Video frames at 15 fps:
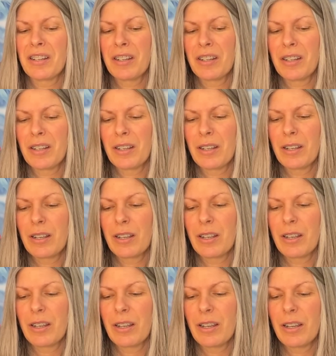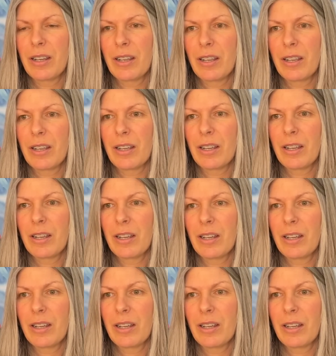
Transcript: Nobody speaks.